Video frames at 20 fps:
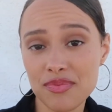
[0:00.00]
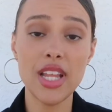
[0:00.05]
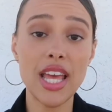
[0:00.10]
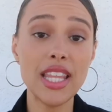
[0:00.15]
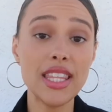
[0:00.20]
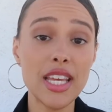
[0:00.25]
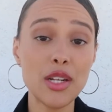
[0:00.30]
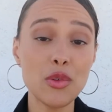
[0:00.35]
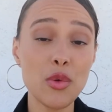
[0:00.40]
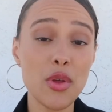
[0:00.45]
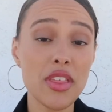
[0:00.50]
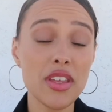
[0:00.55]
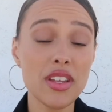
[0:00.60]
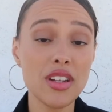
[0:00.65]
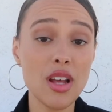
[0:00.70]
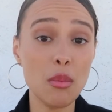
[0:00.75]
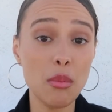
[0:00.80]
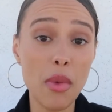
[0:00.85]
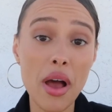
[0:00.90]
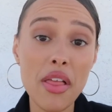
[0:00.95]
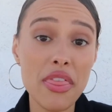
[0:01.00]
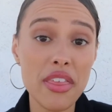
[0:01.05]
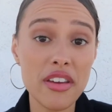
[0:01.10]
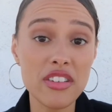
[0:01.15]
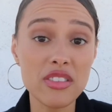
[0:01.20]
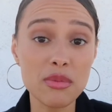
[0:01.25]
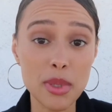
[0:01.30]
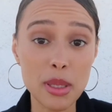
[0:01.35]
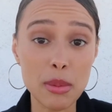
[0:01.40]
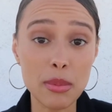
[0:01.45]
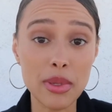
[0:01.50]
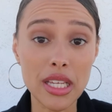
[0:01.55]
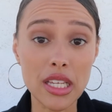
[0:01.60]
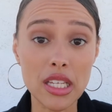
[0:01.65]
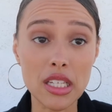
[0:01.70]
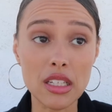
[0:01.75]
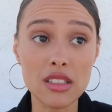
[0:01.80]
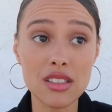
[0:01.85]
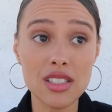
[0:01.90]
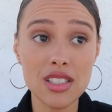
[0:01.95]
And then within a month of me
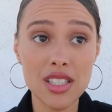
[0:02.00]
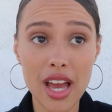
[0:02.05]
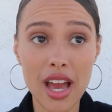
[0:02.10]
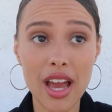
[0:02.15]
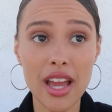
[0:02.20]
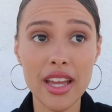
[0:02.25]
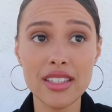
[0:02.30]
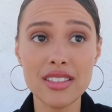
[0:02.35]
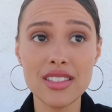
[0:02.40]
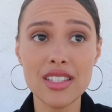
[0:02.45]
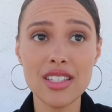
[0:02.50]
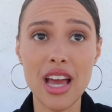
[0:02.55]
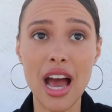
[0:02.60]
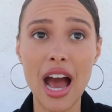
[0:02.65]
being signed,